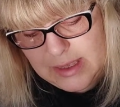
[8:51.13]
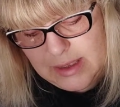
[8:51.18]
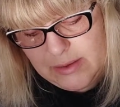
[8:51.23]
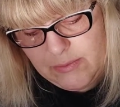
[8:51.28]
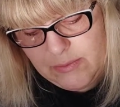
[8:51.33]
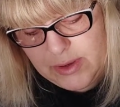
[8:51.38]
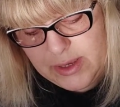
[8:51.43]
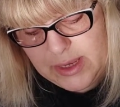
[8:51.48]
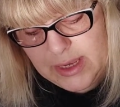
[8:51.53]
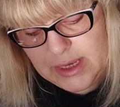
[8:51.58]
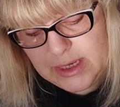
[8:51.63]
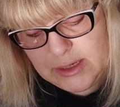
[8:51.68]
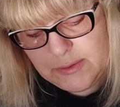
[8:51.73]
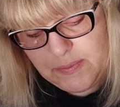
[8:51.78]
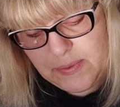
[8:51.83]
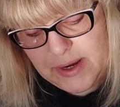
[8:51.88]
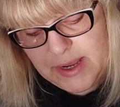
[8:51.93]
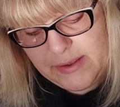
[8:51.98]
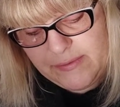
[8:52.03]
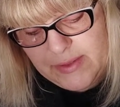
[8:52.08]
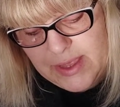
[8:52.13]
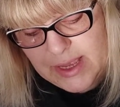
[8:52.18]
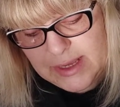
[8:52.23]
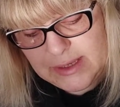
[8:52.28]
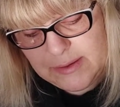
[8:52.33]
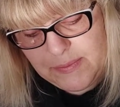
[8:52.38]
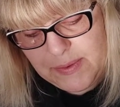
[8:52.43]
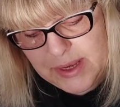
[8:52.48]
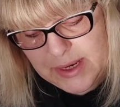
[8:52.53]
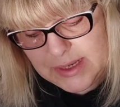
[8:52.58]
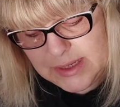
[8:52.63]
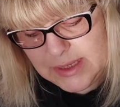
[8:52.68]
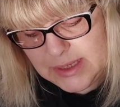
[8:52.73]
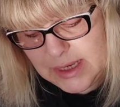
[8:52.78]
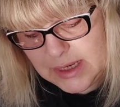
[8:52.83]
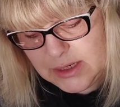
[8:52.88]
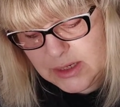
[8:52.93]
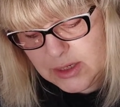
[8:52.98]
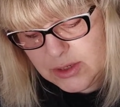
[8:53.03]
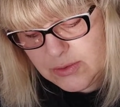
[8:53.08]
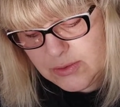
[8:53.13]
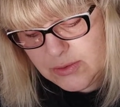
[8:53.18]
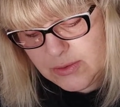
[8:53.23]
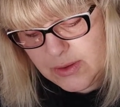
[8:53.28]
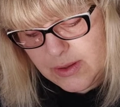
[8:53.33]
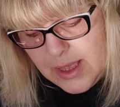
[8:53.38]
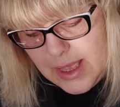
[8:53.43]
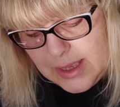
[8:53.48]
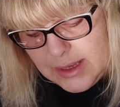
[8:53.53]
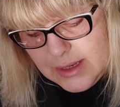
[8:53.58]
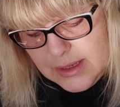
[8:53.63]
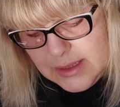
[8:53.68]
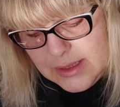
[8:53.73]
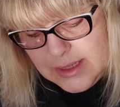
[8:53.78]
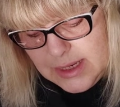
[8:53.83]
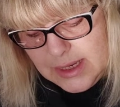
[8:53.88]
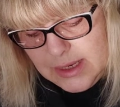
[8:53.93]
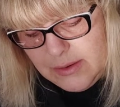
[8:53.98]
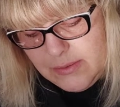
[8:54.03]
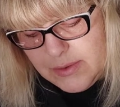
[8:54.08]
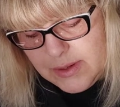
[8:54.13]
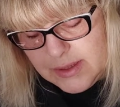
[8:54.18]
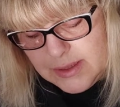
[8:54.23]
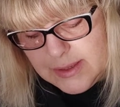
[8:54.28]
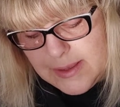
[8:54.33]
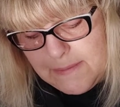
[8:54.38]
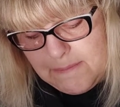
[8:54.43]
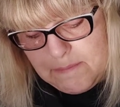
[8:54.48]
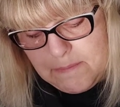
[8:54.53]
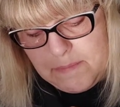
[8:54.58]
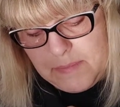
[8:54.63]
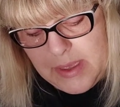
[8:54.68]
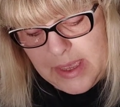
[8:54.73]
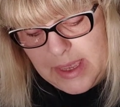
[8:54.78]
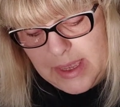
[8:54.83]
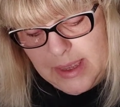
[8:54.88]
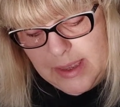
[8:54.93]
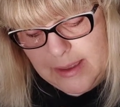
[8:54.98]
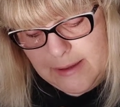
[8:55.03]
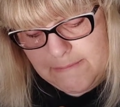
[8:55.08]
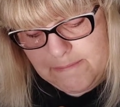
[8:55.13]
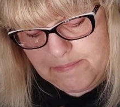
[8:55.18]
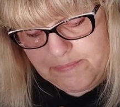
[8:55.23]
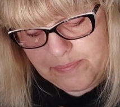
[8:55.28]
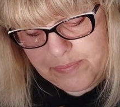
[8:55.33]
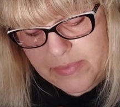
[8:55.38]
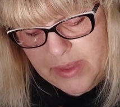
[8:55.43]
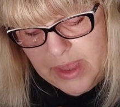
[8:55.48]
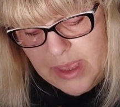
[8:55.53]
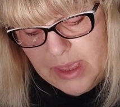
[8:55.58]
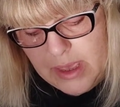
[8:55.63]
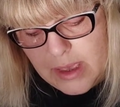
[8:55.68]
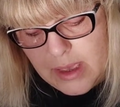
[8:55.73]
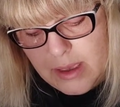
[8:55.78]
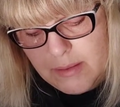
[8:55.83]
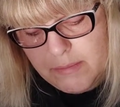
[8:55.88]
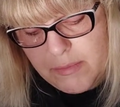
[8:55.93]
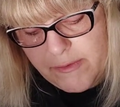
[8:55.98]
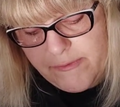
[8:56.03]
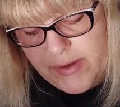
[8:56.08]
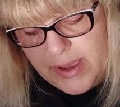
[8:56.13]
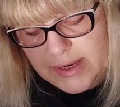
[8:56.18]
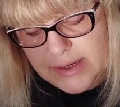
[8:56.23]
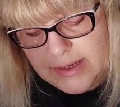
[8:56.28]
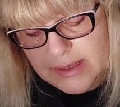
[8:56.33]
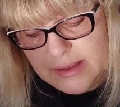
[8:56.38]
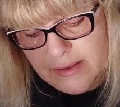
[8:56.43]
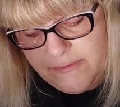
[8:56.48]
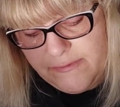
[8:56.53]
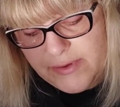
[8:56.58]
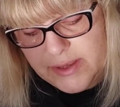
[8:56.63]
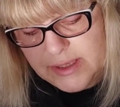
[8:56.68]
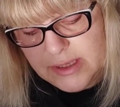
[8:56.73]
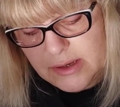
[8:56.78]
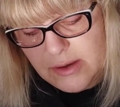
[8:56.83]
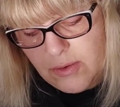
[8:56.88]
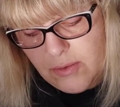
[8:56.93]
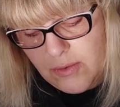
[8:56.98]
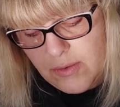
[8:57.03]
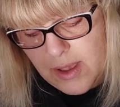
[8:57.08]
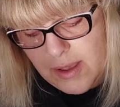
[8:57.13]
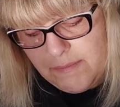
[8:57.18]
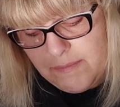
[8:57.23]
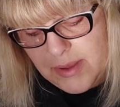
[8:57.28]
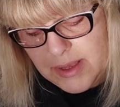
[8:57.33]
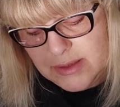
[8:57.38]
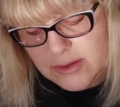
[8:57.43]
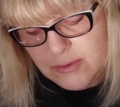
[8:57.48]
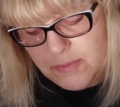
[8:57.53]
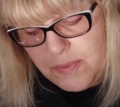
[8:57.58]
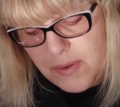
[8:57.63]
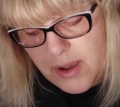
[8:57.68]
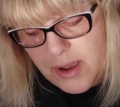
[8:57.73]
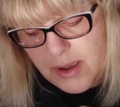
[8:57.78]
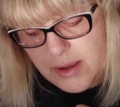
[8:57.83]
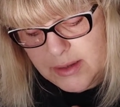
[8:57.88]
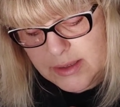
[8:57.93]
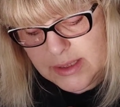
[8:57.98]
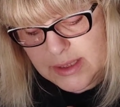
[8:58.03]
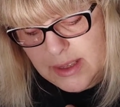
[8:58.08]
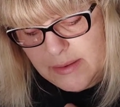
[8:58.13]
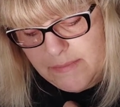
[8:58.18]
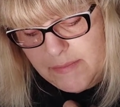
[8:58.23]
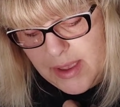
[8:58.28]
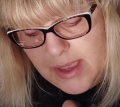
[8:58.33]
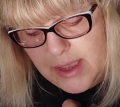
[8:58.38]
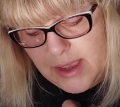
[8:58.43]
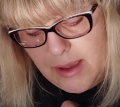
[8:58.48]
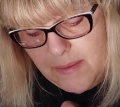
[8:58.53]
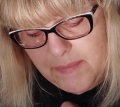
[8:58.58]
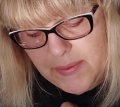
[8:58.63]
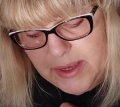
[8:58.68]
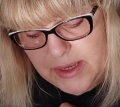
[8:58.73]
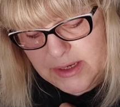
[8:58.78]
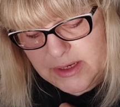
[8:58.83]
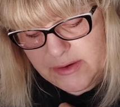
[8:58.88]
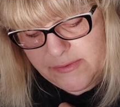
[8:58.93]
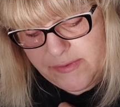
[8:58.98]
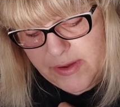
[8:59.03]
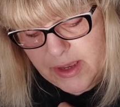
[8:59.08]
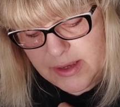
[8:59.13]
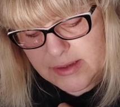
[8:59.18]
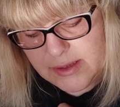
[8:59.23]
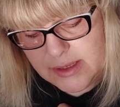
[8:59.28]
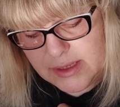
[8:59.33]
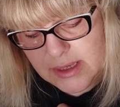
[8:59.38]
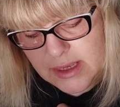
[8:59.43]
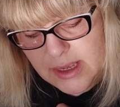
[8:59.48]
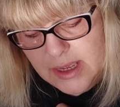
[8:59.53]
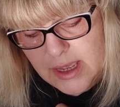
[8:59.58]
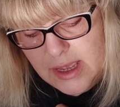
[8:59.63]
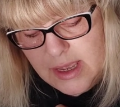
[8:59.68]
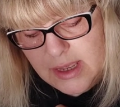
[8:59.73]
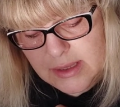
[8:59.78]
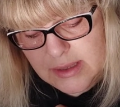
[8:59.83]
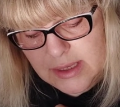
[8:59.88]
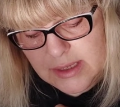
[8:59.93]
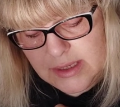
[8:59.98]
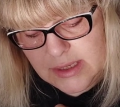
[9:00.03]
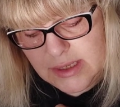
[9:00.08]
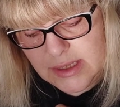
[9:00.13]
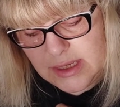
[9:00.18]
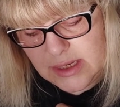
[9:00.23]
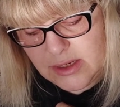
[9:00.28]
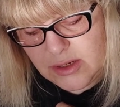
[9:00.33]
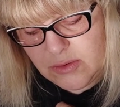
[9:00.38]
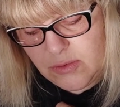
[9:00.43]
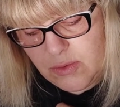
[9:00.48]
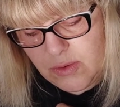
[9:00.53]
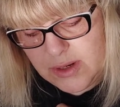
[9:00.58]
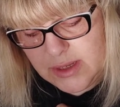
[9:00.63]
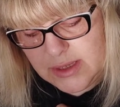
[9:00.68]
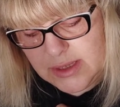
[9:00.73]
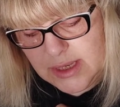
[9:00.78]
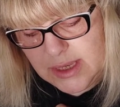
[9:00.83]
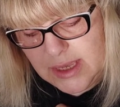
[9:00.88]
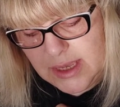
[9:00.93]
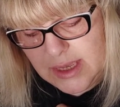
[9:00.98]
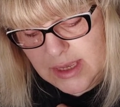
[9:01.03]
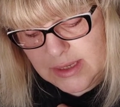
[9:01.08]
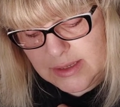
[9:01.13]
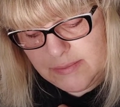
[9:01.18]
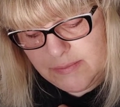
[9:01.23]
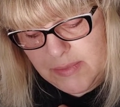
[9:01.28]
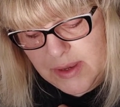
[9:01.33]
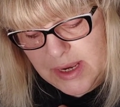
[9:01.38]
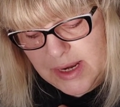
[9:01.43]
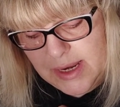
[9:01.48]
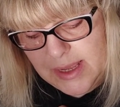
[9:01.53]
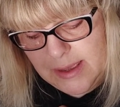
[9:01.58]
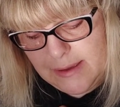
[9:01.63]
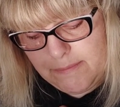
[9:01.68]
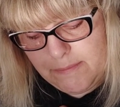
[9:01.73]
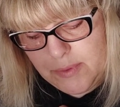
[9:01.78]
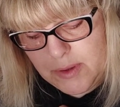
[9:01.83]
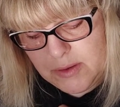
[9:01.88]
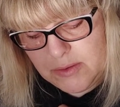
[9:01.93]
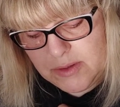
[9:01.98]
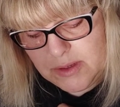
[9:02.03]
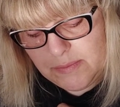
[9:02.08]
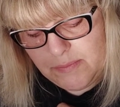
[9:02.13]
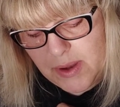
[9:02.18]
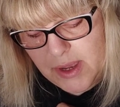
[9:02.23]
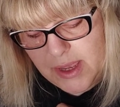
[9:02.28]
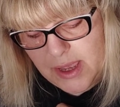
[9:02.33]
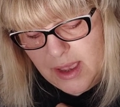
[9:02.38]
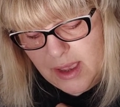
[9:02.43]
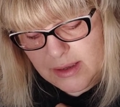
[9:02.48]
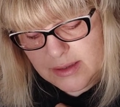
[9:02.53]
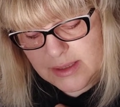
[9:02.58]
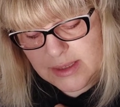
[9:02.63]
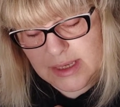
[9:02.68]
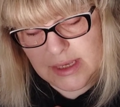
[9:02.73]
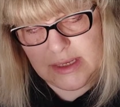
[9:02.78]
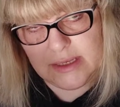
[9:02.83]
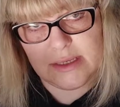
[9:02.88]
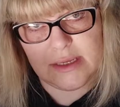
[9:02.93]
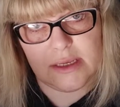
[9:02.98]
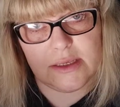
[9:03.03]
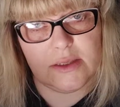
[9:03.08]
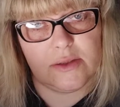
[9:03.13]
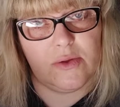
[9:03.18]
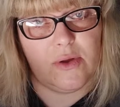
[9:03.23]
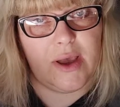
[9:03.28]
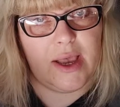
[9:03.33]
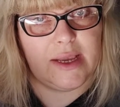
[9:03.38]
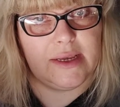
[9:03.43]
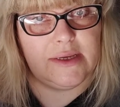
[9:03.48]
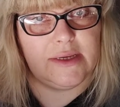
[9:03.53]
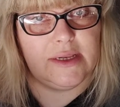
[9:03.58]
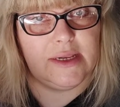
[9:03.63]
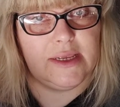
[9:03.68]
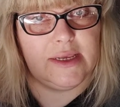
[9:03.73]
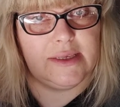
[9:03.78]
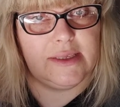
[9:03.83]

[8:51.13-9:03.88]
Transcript: to be an essential and continuous me, pervading the physical and mental parts that make up each of us. This essential quality is merely imputed by us. It does not actually